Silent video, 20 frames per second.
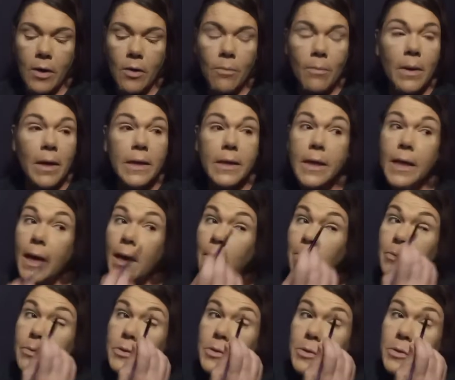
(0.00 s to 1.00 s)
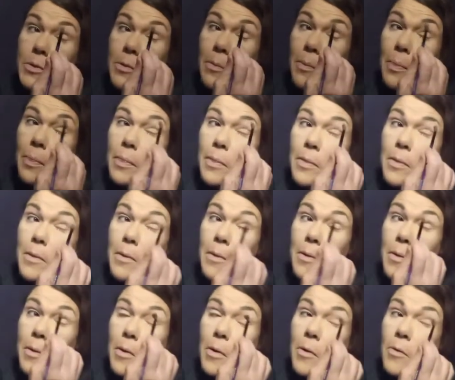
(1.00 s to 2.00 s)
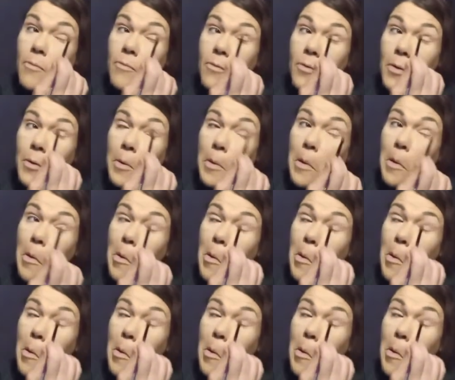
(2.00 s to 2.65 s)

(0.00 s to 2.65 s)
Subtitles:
on My Couch over